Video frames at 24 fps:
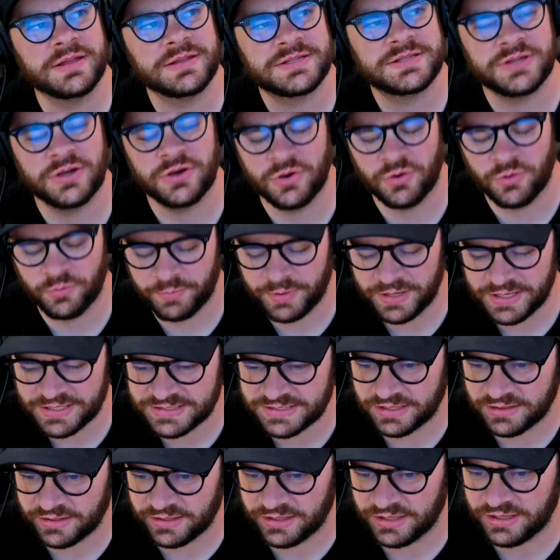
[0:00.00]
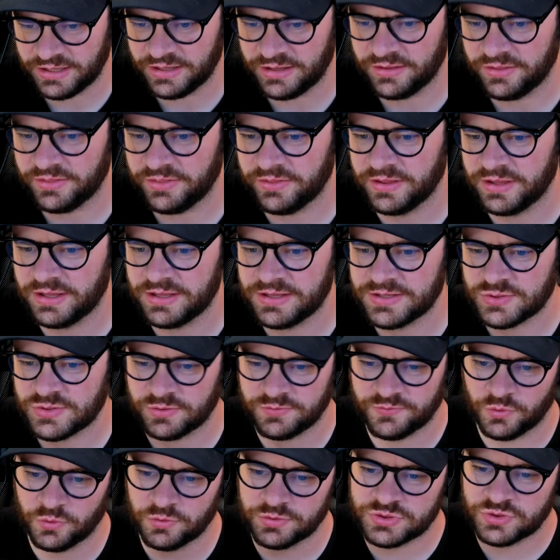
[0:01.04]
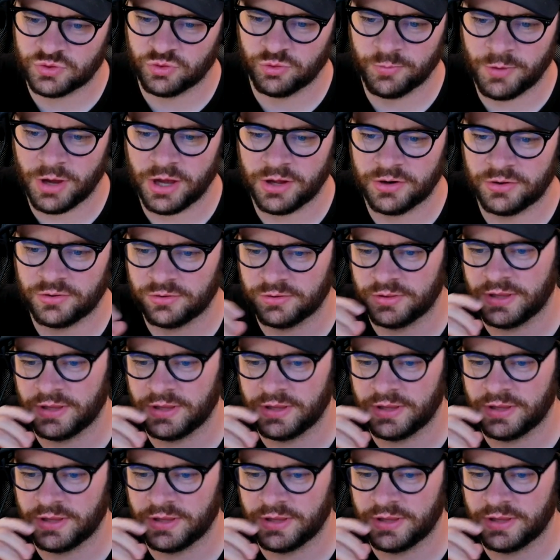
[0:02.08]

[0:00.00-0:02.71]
so basically the sort of old school model,